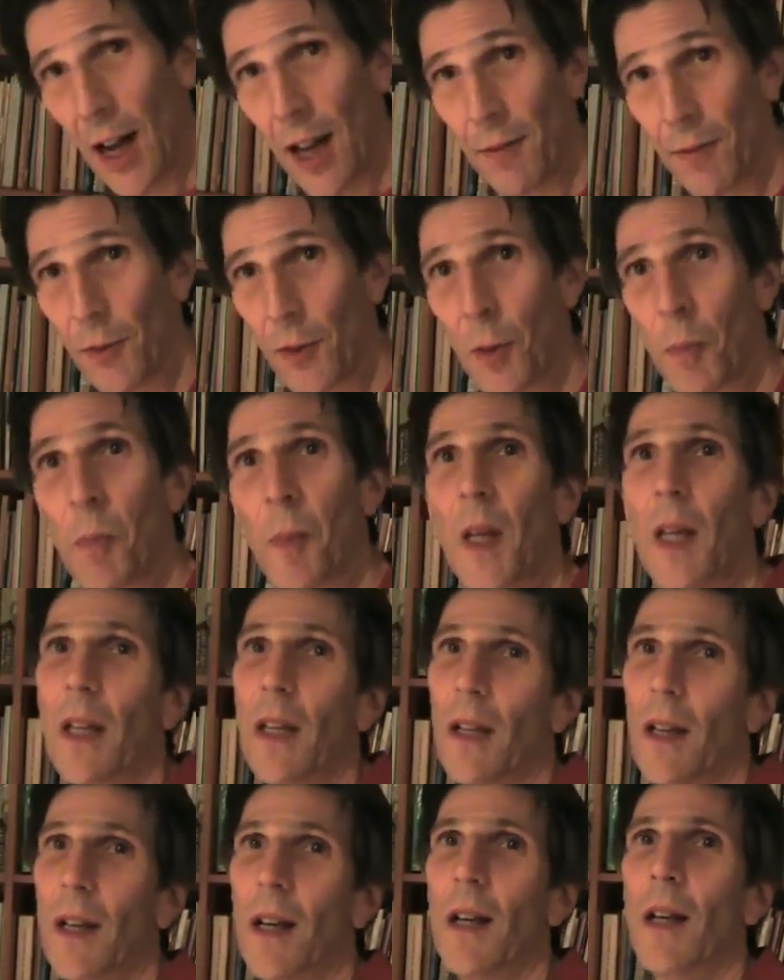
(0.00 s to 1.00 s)
not for
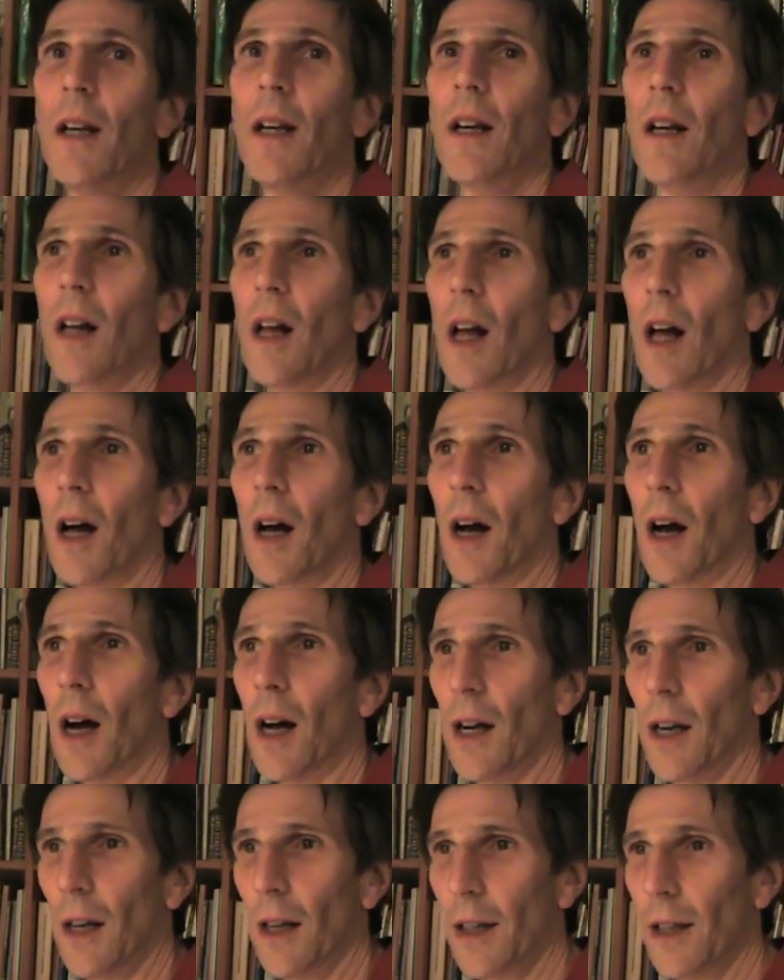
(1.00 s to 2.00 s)
me.
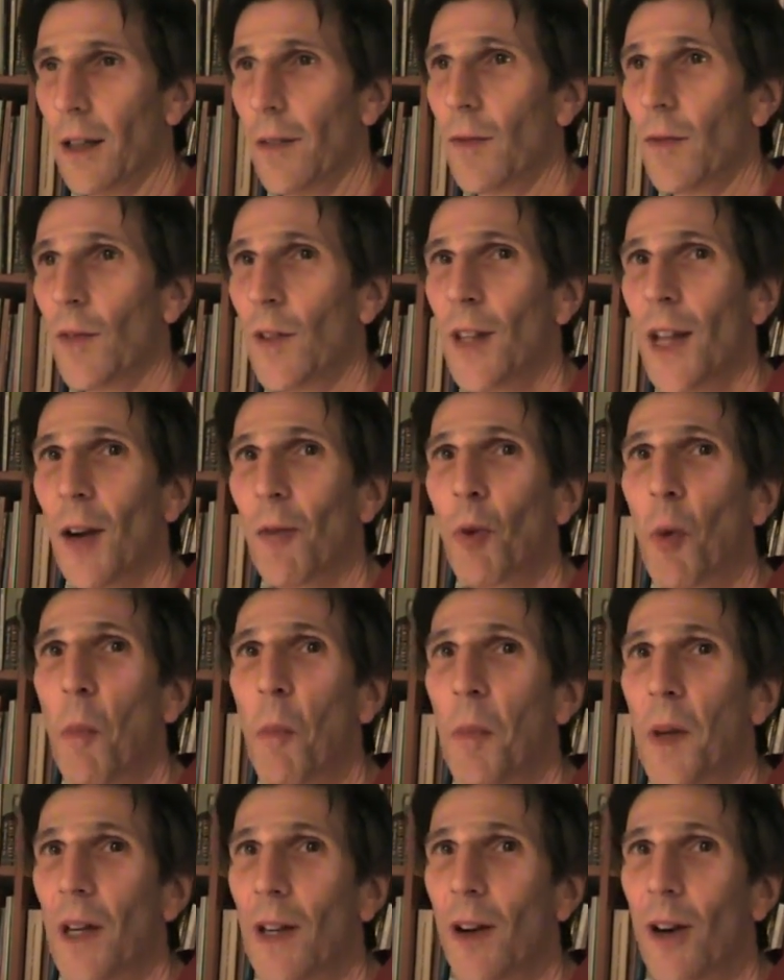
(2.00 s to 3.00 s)
I've never
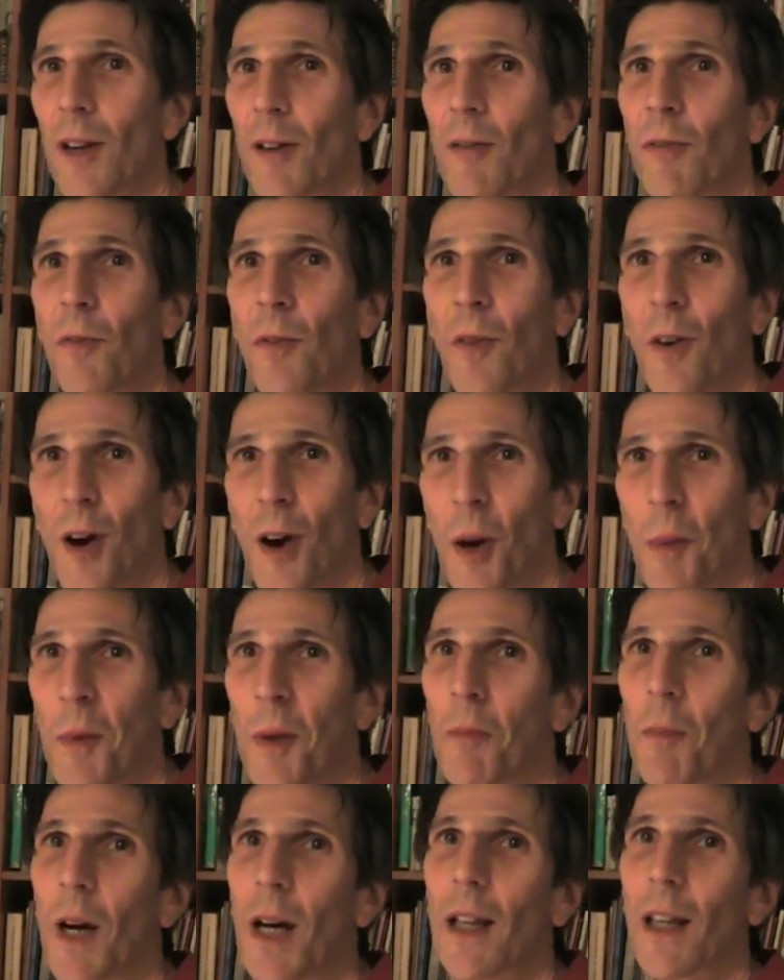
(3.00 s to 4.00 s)
been on a farm
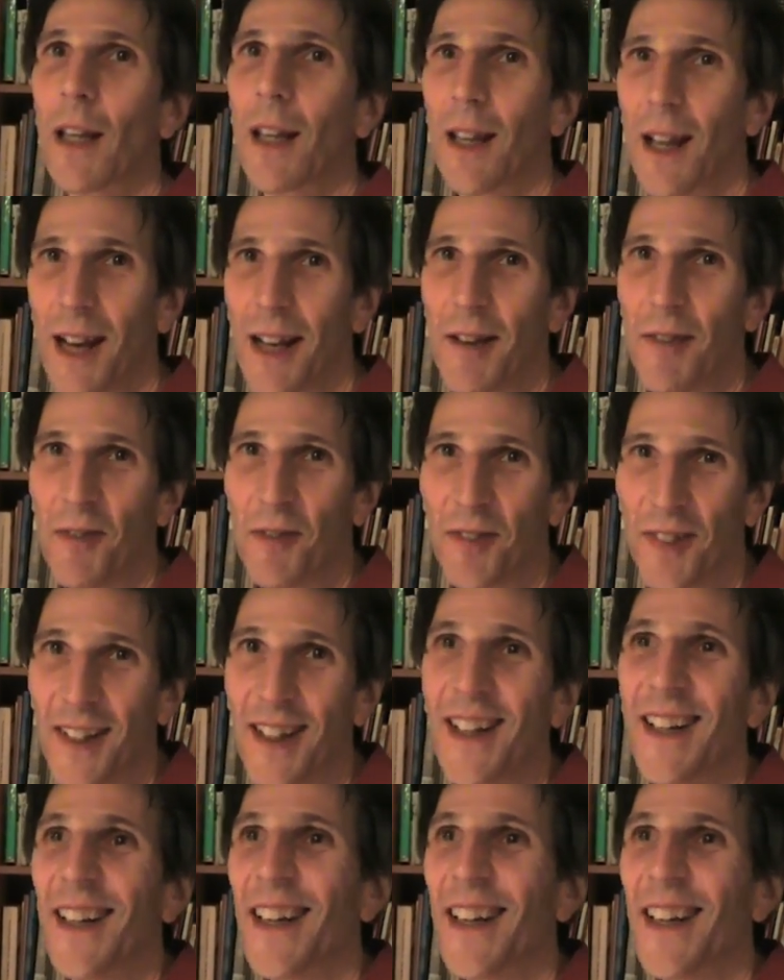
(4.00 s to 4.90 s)
in my life,